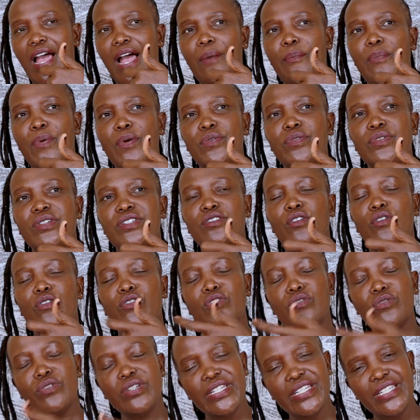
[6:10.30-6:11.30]
About
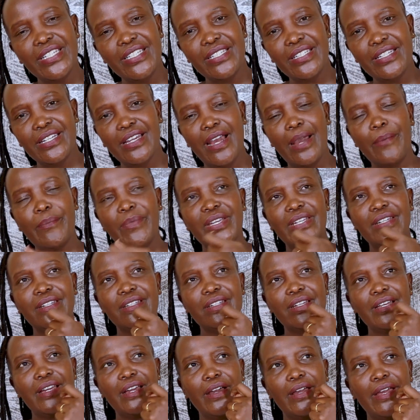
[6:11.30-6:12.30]
Oyundi.
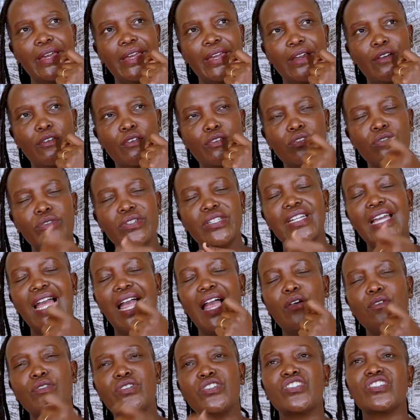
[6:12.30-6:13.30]
Oyundi,
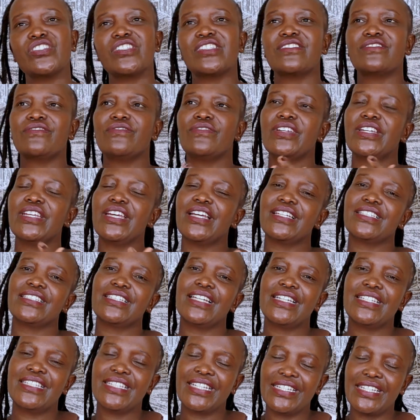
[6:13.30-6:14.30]
how she's very
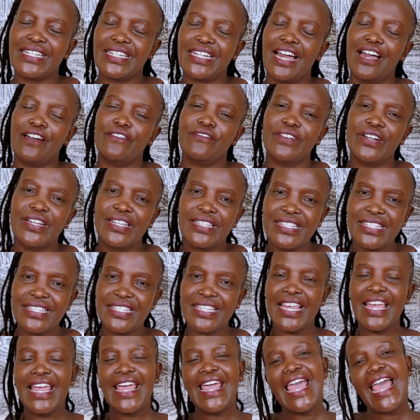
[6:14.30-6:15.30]
excited, and her friends,